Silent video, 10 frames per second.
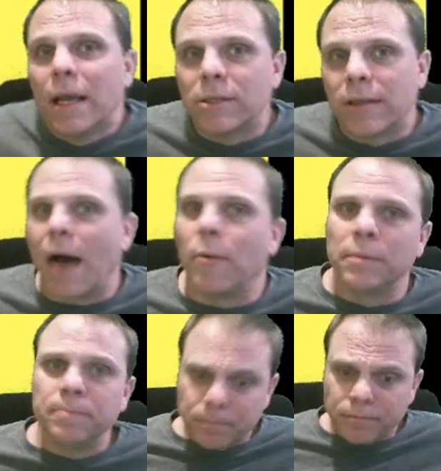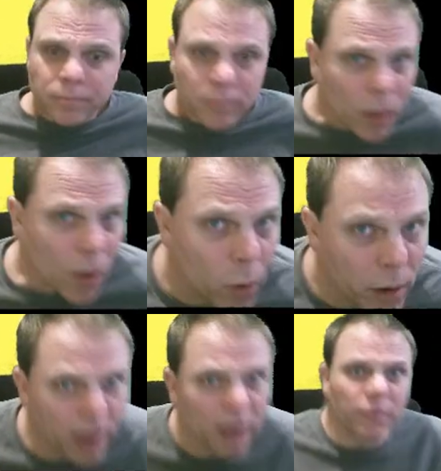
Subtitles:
So that one, we went